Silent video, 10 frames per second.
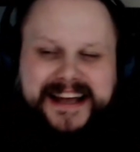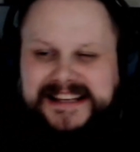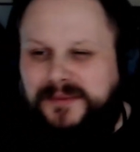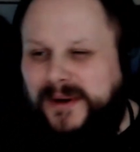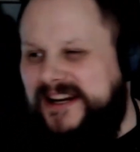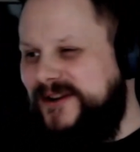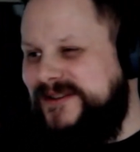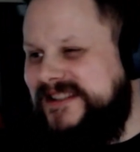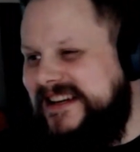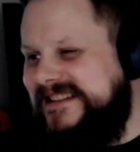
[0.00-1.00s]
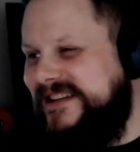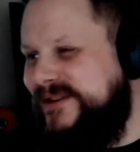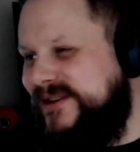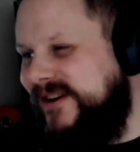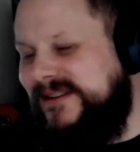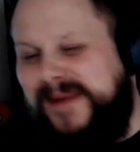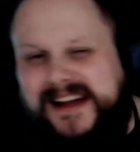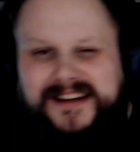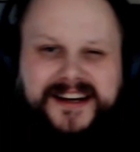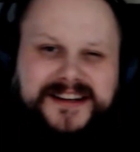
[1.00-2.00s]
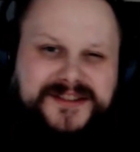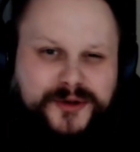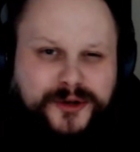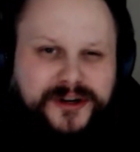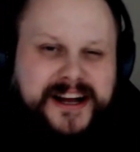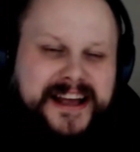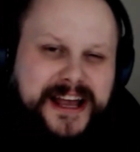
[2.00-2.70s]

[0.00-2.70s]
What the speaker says: It's one of those things that you talked about in high school